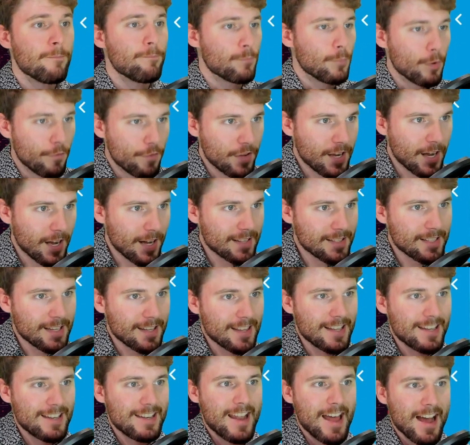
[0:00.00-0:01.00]
Moving on to
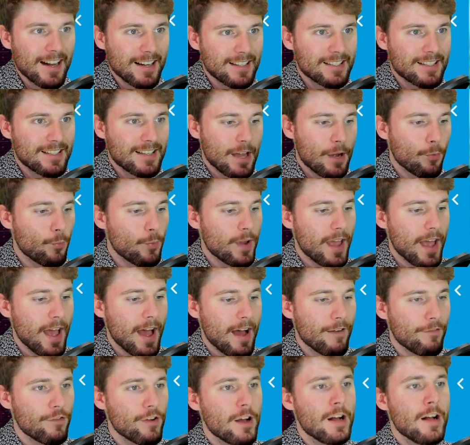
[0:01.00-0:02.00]
the next set, we
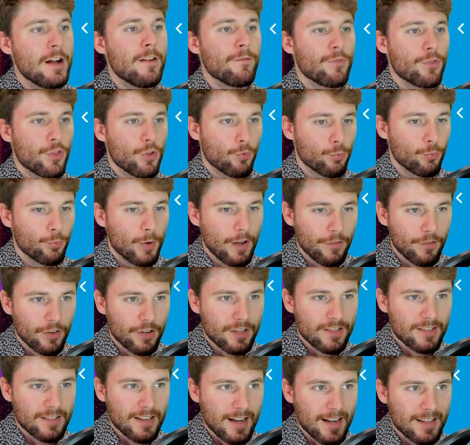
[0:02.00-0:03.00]
have the
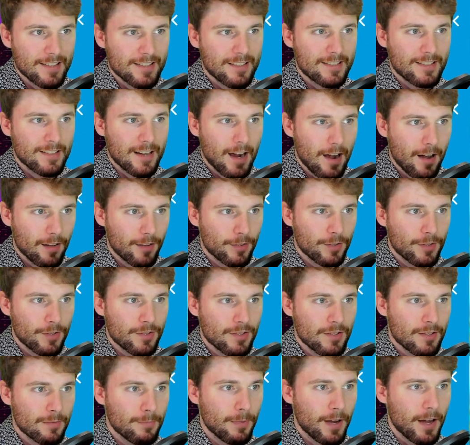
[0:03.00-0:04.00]
Riverside
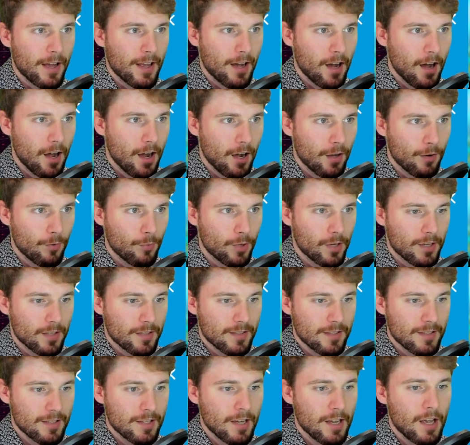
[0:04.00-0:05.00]
Scholars by
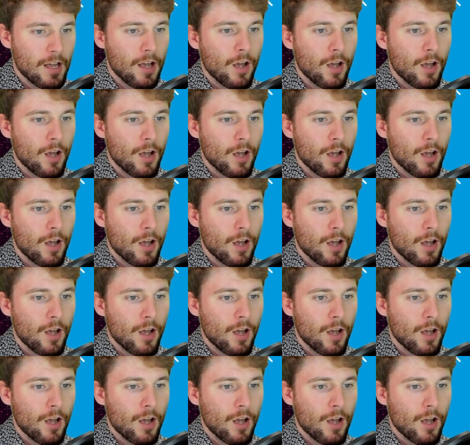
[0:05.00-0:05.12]
HANWAS,